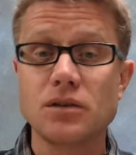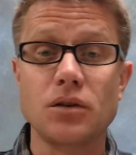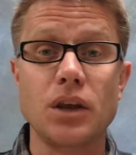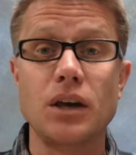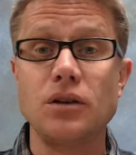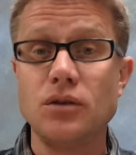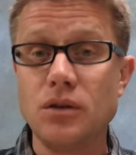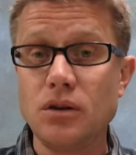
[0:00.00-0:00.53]
So
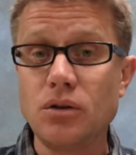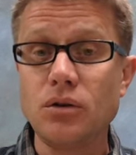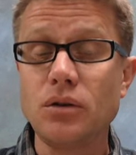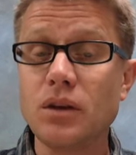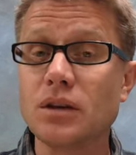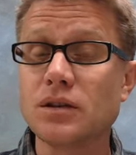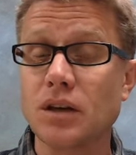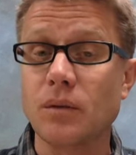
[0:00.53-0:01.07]
they knew
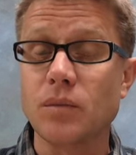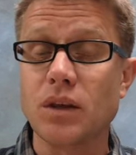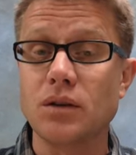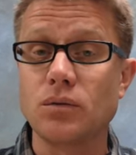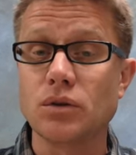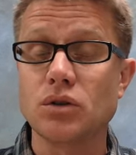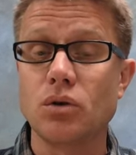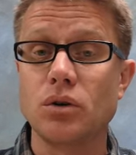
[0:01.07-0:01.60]
that
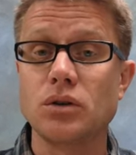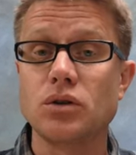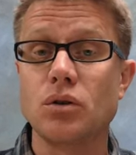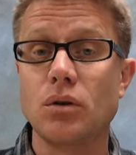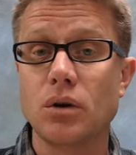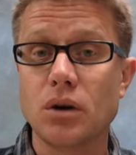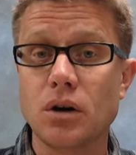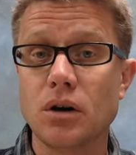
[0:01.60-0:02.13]
something was going
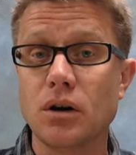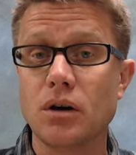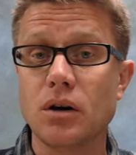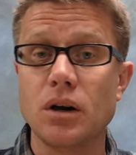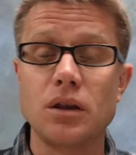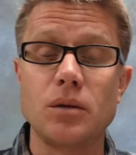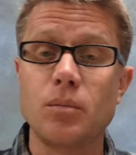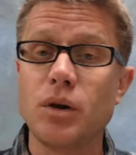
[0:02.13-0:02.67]
to occur,
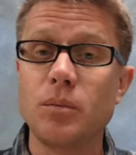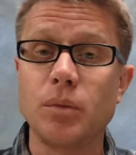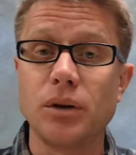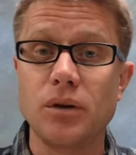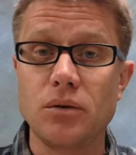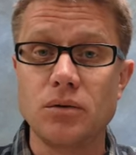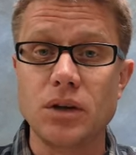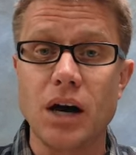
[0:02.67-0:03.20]
and the
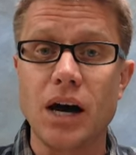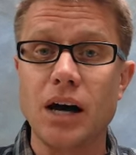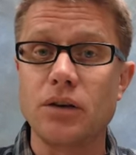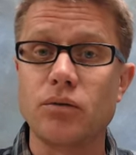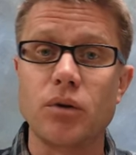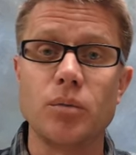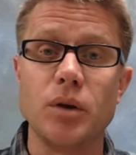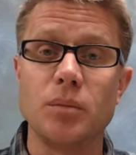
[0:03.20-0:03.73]
people who
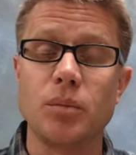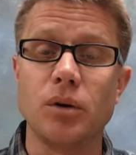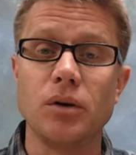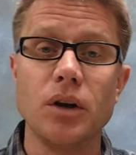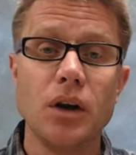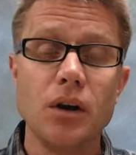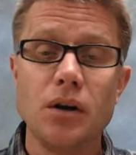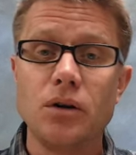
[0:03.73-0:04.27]
died were
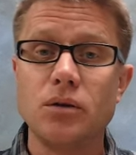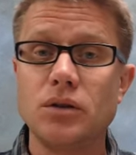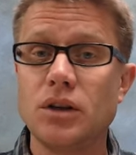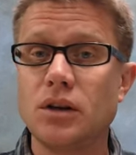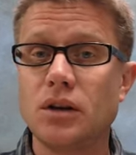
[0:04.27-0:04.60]
people who